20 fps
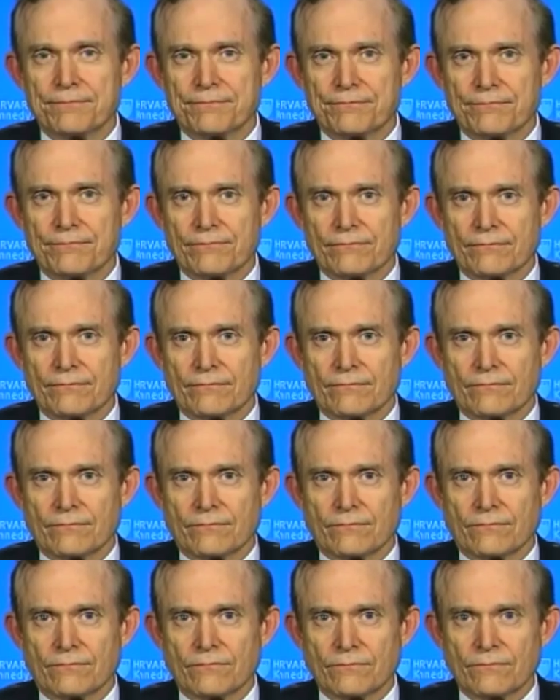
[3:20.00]

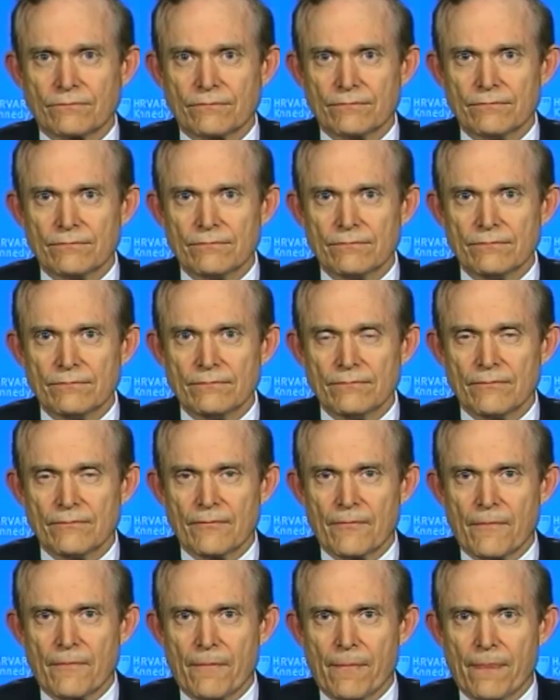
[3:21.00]

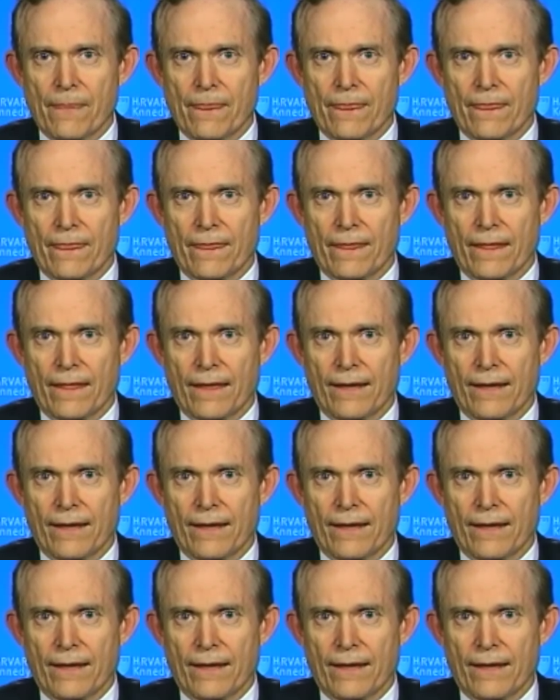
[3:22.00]
The person shown says nothing.